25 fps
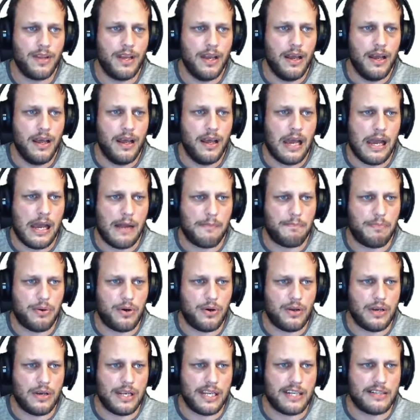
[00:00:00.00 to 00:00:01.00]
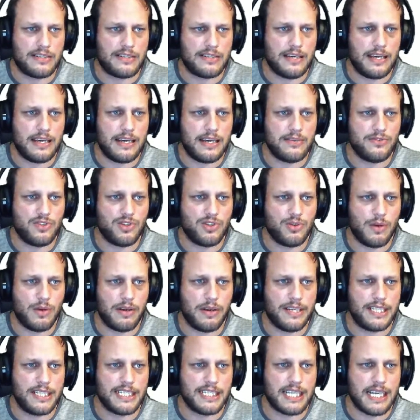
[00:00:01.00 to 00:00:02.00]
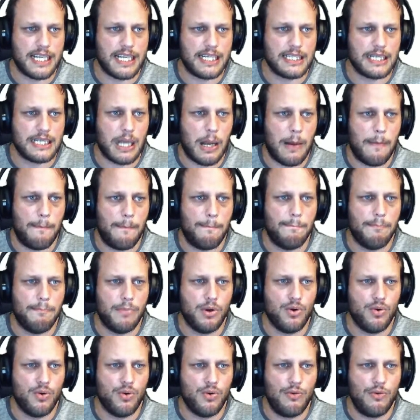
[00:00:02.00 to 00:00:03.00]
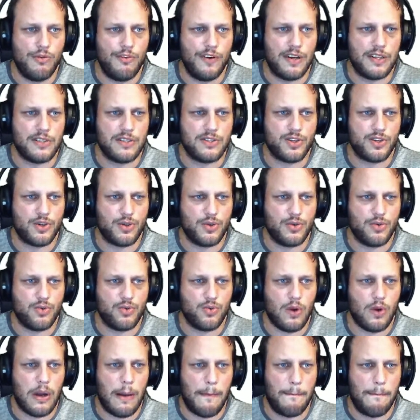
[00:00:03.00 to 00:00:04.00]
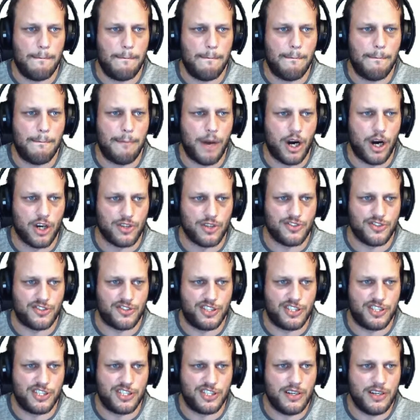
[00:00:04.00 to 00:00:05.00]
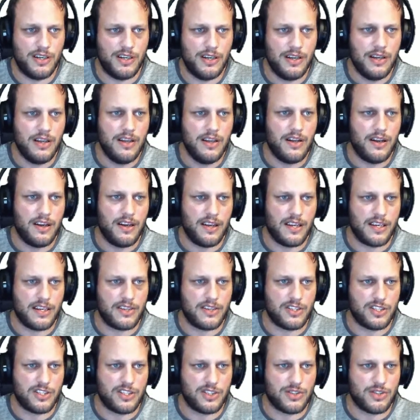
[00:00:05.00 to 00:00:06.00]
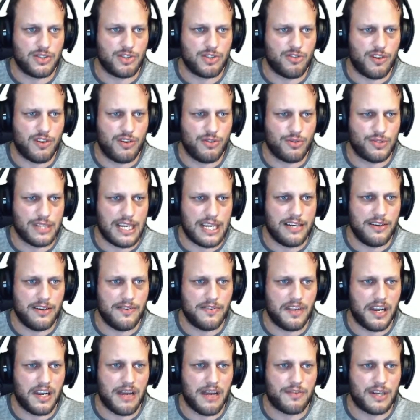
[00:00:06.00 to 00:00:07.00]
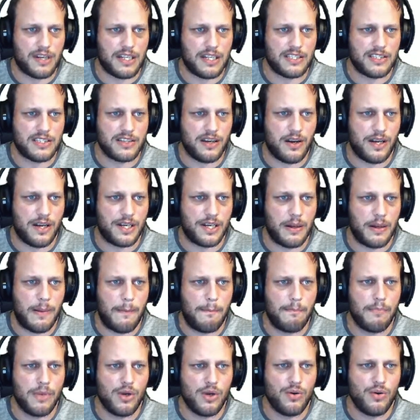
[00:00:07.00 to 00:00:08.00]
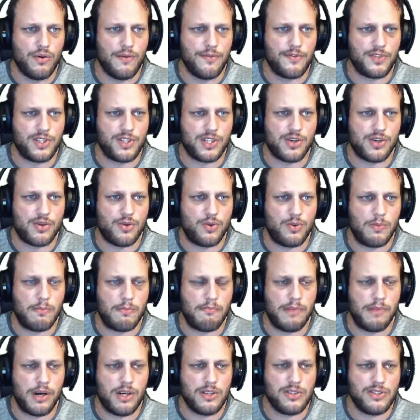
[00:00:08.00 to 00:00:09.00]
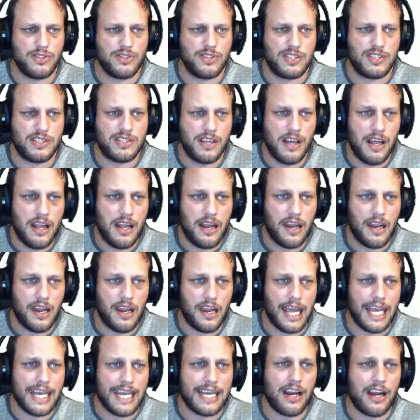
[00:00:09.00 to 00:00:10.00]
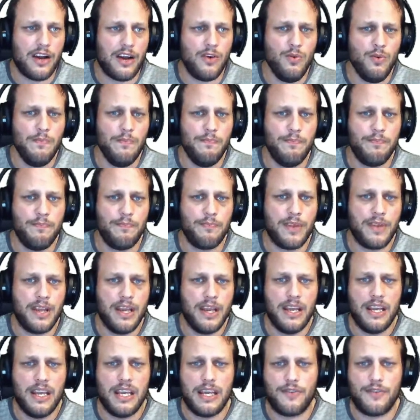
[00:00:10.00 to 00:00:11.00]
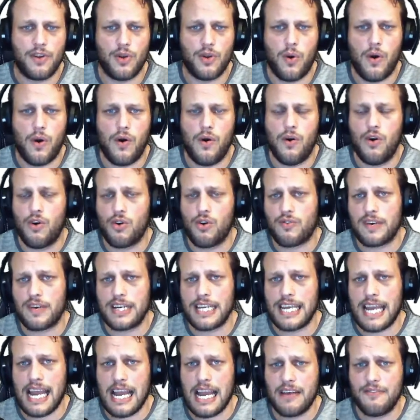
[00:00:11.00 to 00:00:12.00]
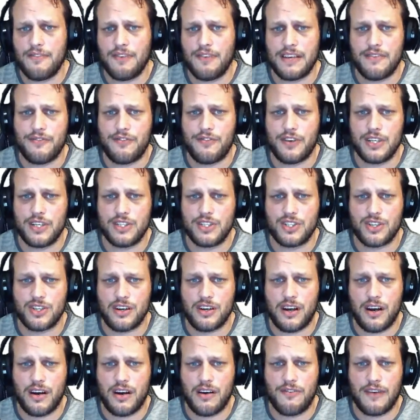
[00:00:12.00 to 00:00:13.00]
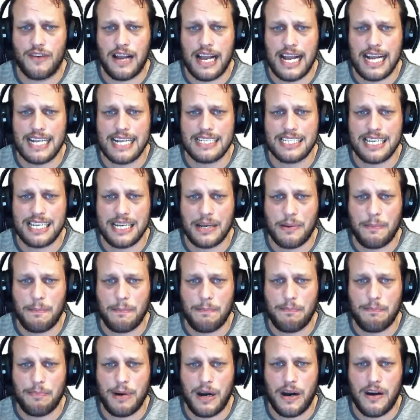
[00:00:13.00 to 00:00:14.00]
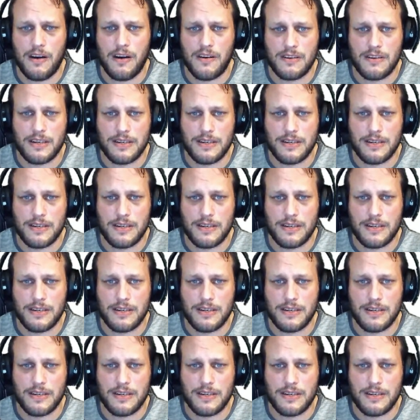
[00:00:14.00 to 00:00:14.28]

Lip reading: and pull it down to where it says move to mods. And you just scroll down on the left hand side, move to mods, let go. If you already have a version of Attingham Park,